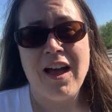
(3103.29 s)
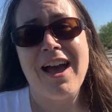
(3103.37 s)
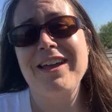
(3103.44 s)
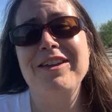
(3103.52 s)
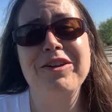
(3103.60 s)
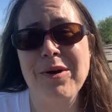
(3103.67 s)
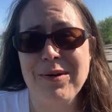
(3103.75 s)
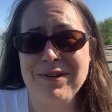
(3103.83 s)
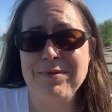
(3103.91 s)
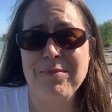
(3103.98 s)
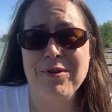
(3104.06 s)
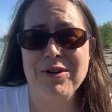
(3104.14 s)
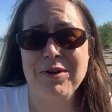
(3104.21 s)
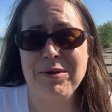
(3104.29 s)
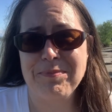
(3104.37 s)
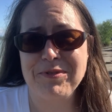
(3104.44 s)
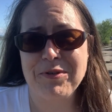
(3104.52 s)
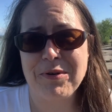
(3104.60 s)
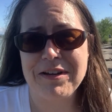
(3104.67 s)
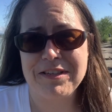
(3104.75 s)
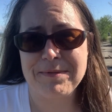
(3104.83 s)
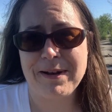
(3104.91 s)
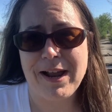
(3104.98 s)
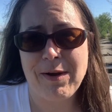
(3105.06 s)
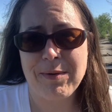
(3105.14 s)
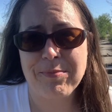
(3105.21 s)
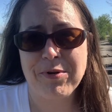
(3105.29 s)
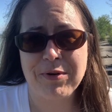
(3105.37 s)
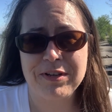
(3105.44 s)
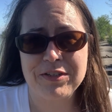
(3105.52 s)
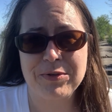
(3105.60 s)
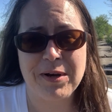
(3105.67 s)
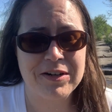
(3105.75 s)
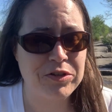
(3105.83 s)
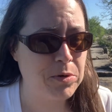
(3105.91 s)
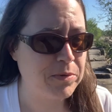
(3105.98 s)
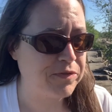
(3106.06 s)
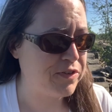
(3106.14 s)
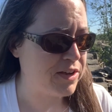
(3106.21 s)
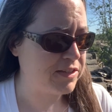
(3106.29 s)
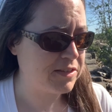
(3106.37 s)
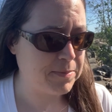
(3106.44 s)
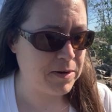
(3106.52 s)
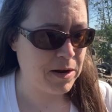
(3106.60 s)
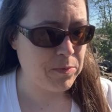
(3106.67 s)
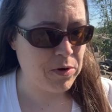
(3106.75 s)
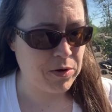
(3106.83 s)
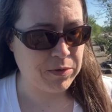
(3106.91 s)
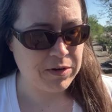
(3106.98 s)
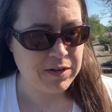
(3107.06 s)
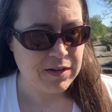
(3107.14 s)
I could go into more Europe stories about how I broke into Oktoberfest, but I won't.